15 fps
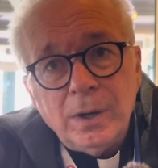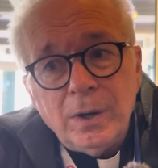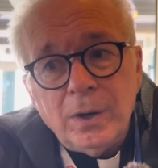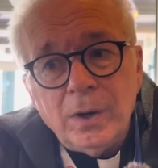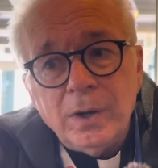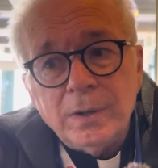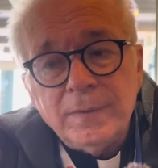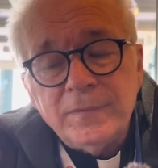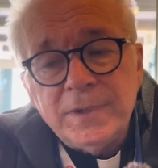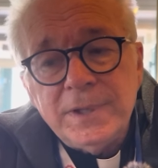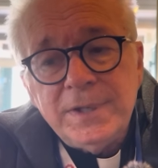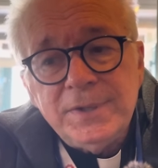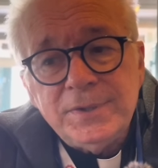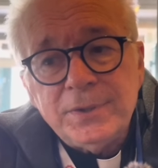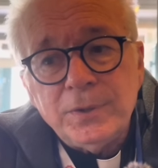All of
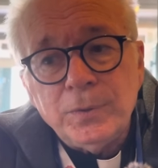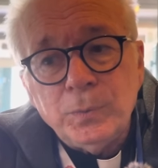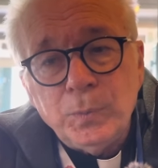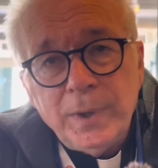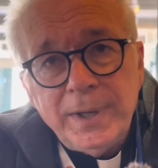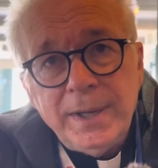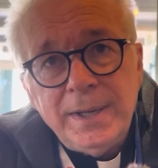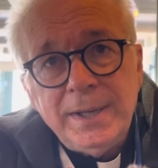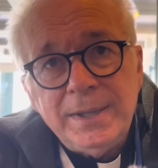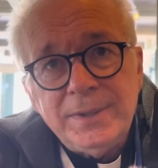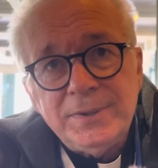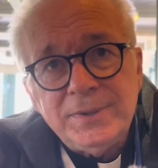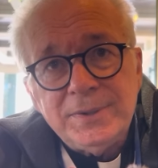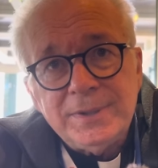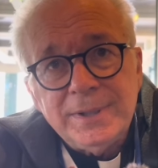these are
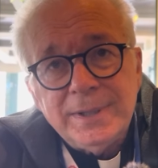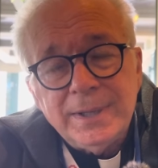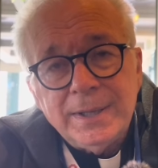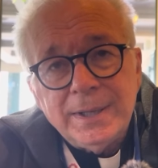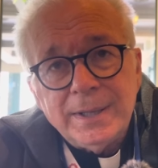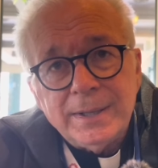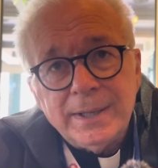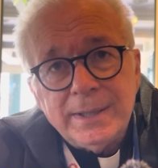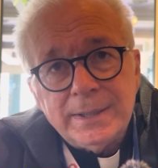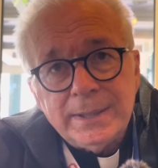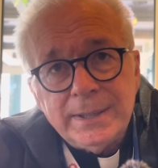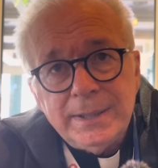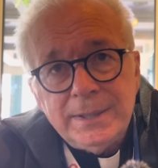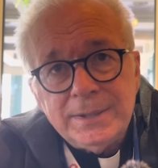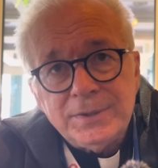ways that
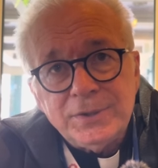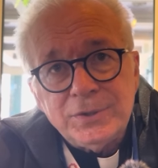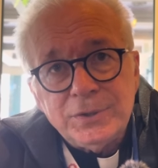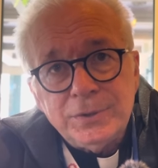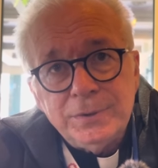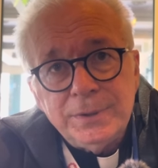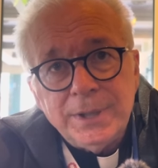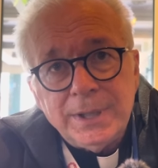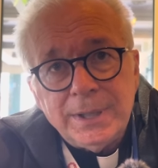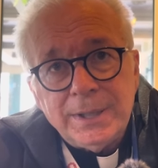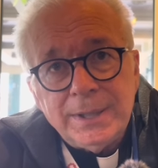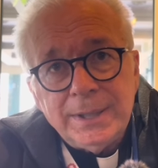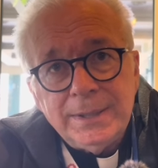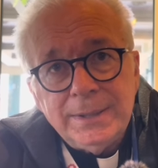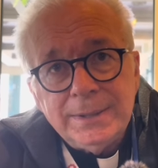lead us to
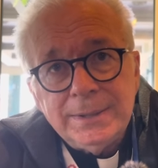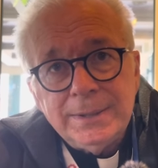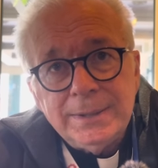God.